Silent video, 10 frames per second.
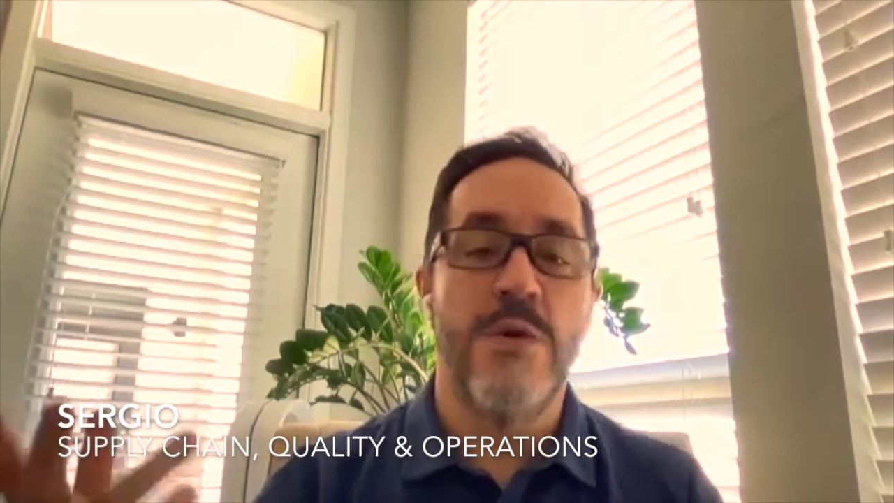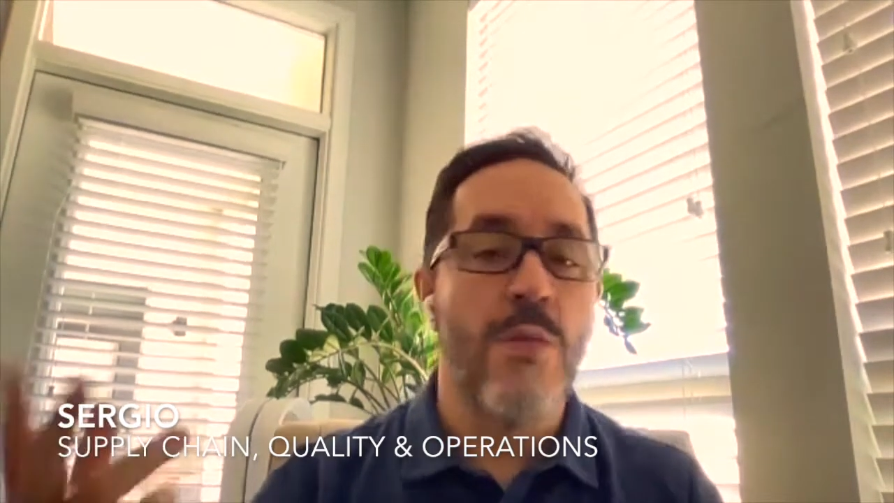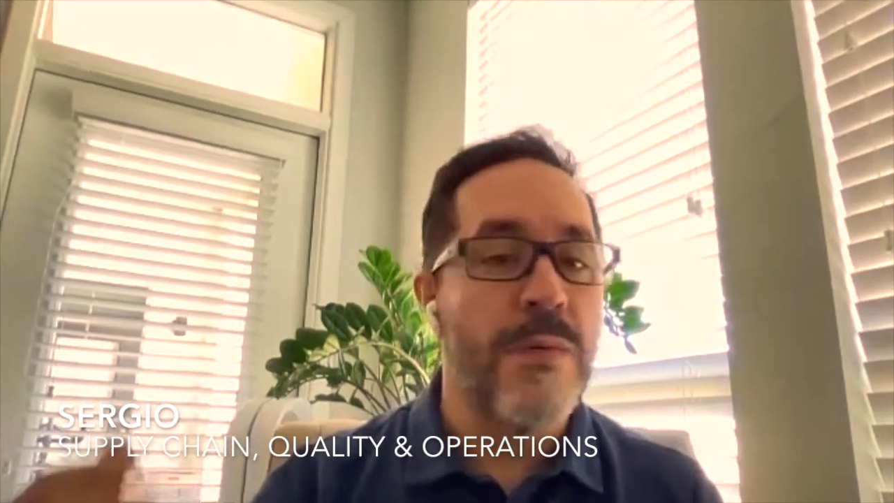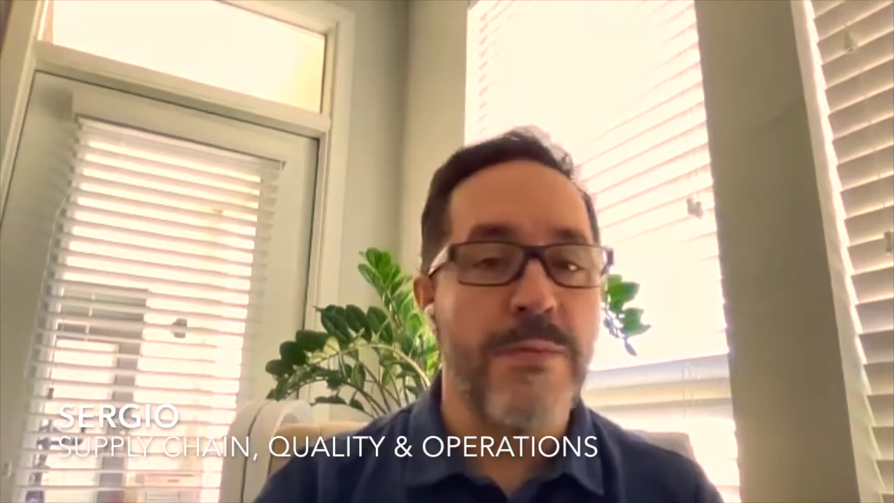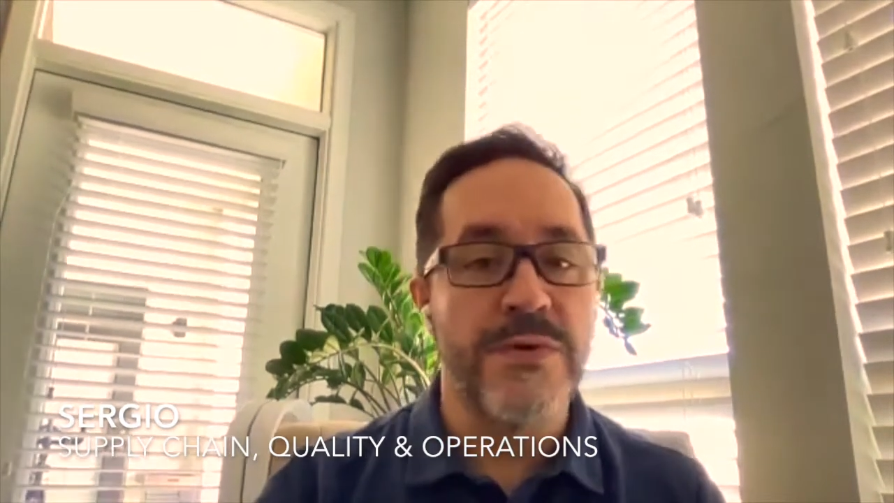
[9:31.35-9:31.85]

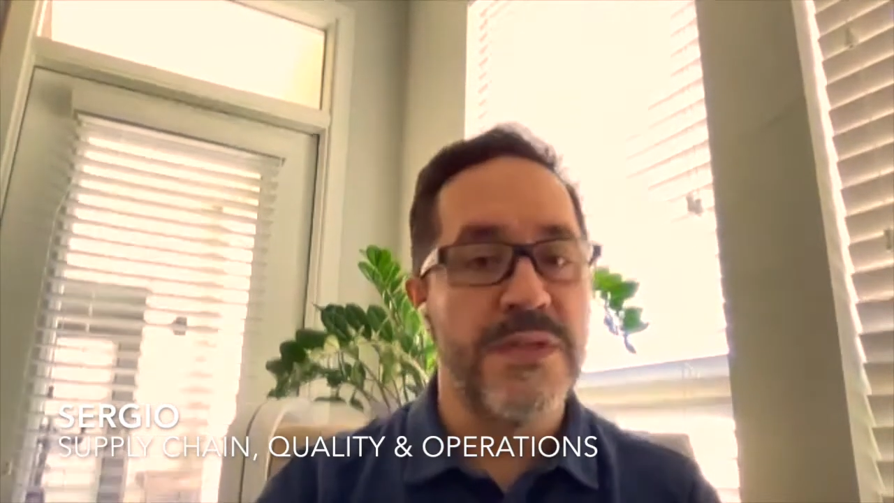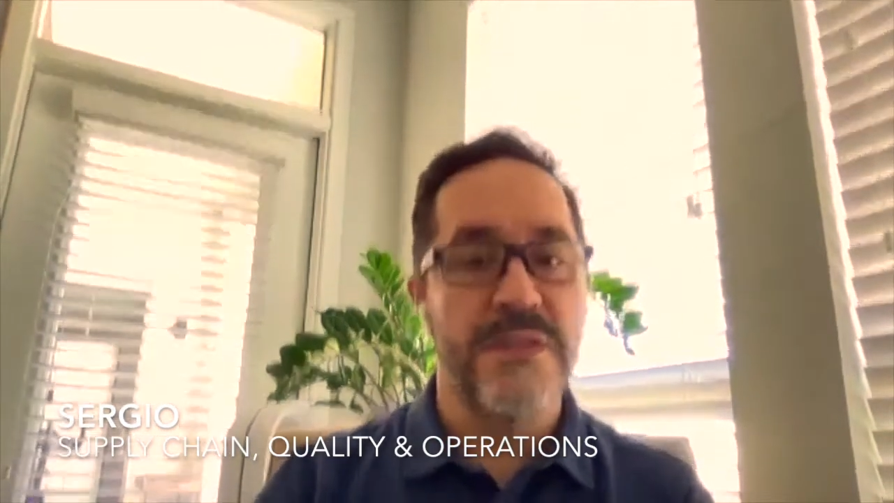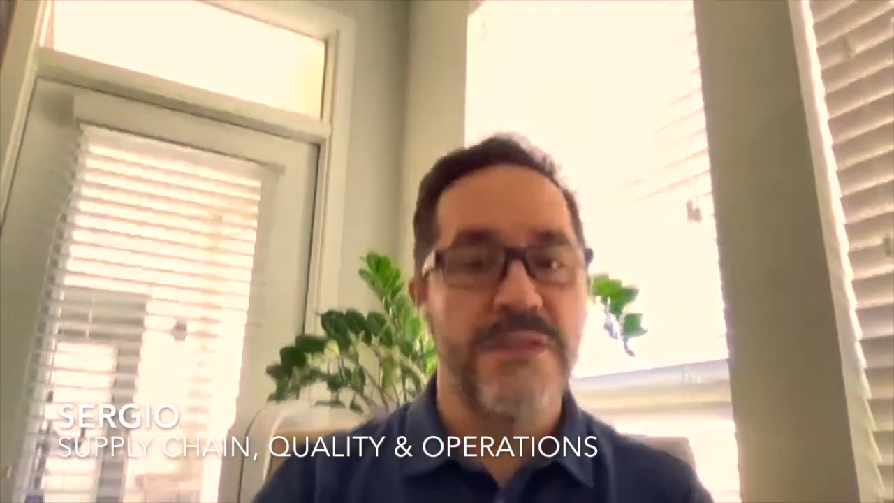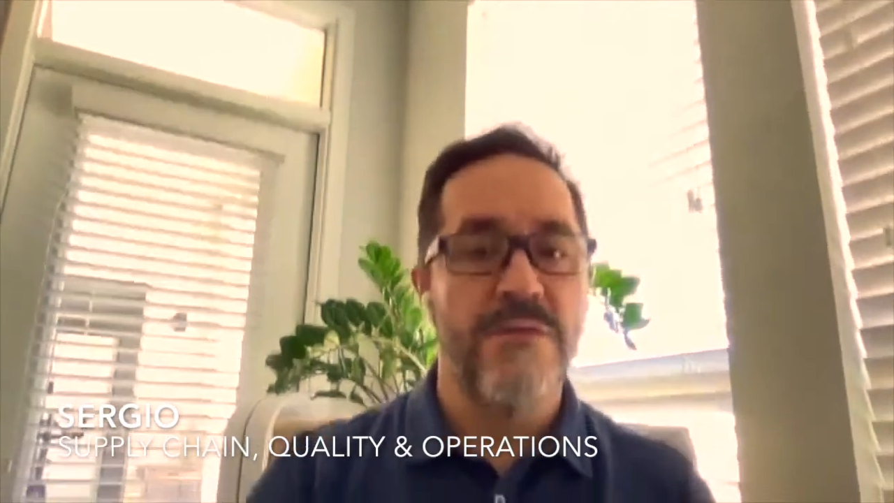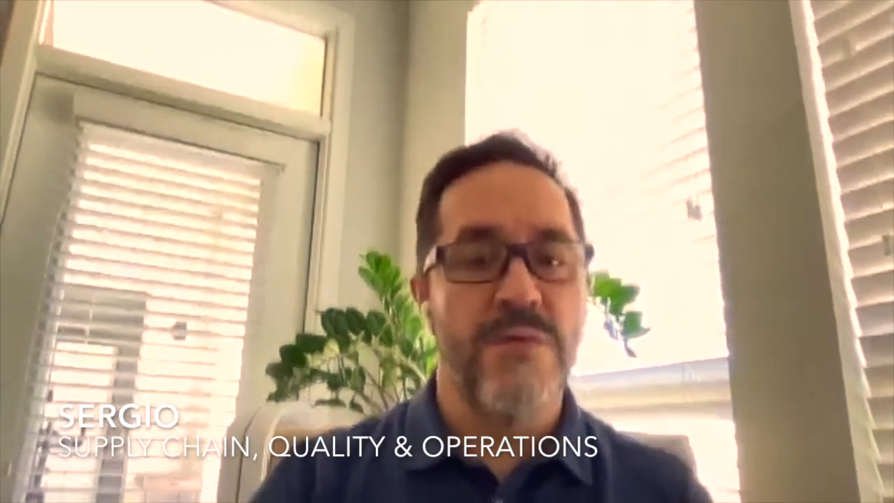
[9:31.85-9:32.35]

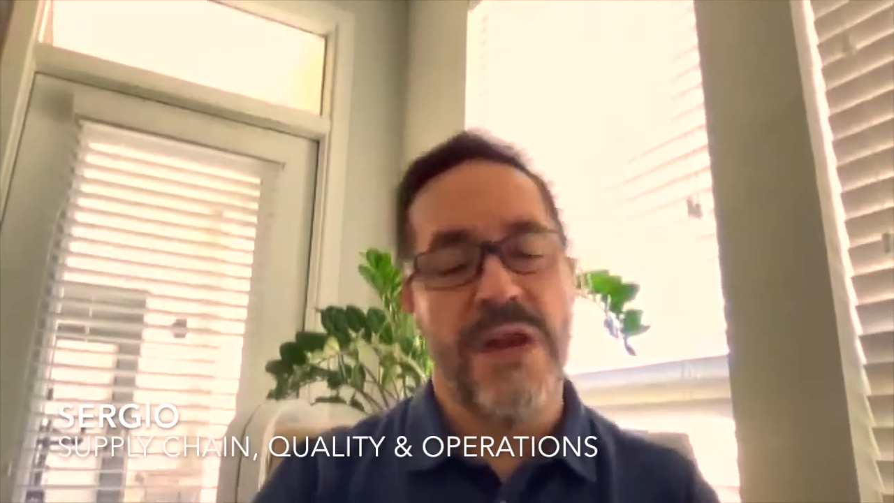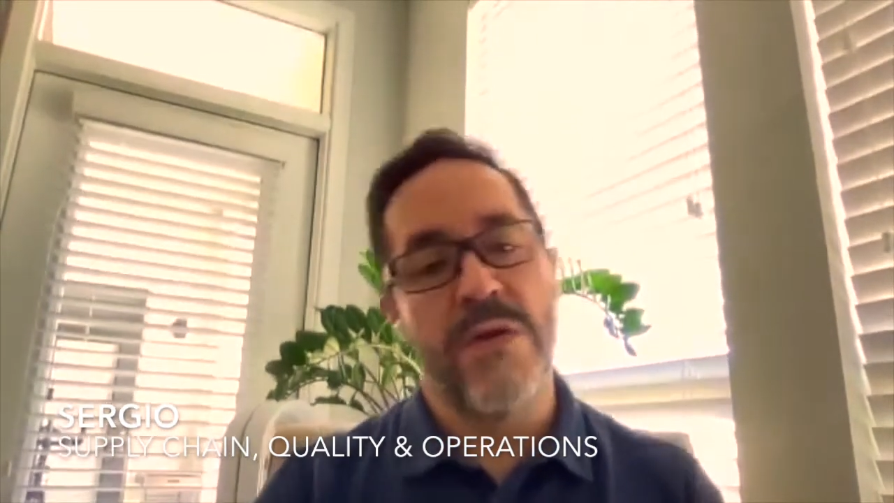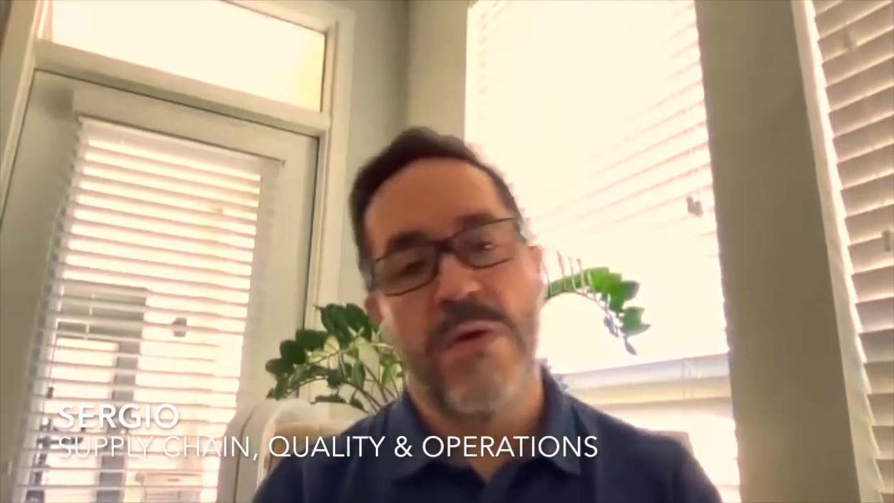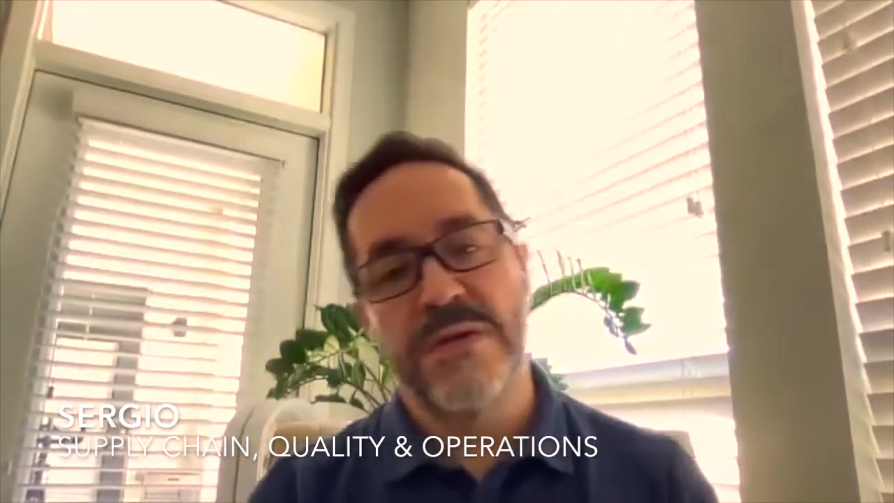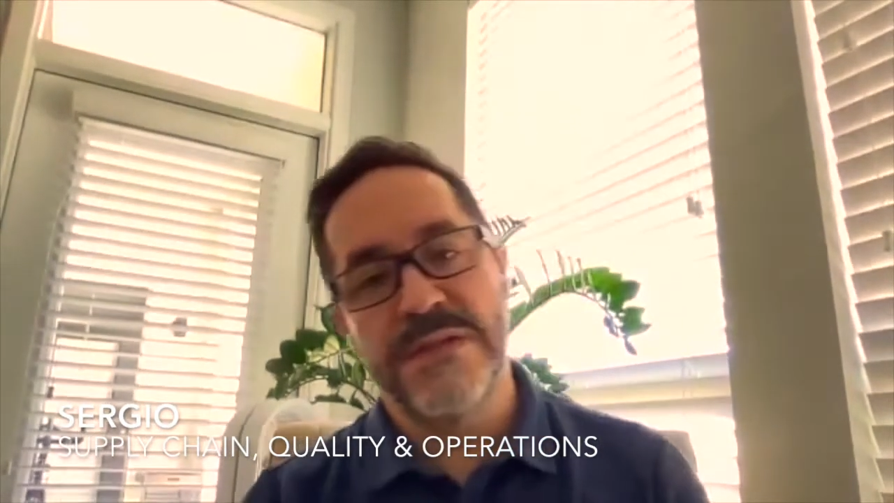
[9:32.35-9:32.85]
1% of what it
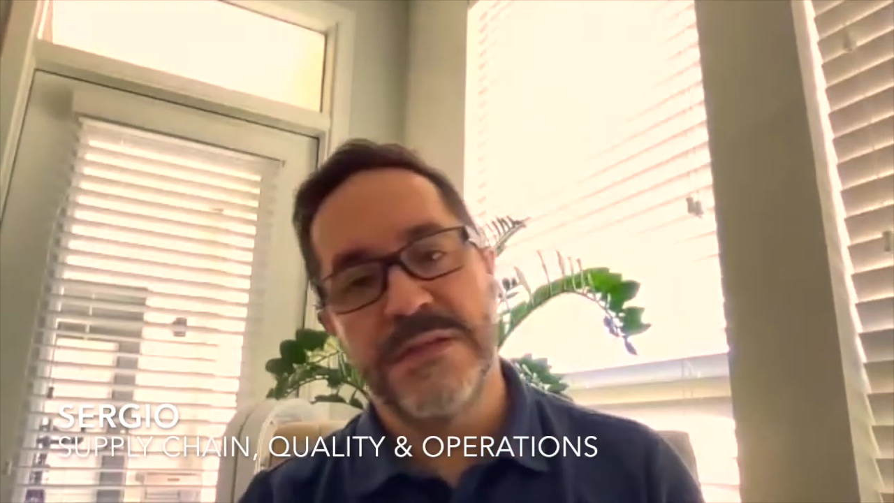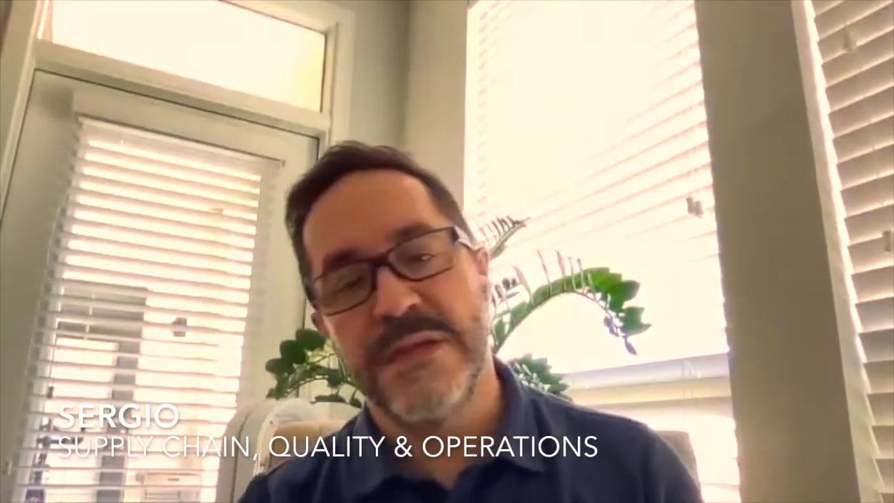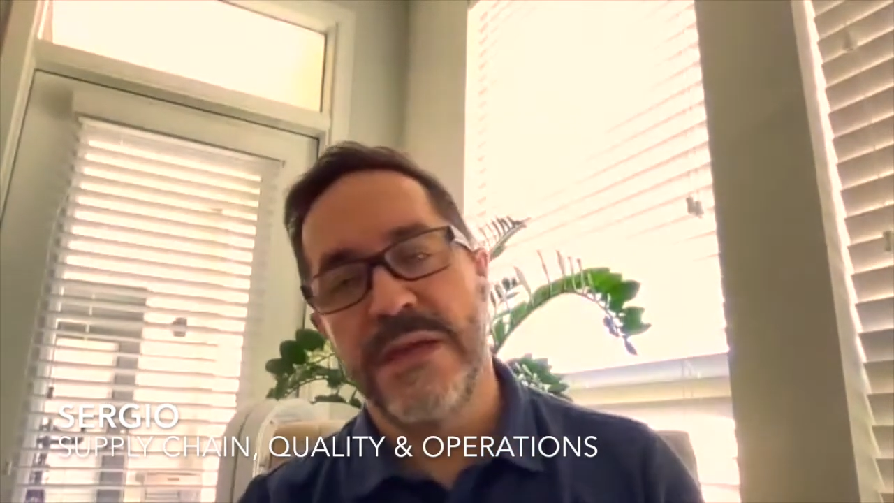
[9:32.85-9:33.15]
crosses.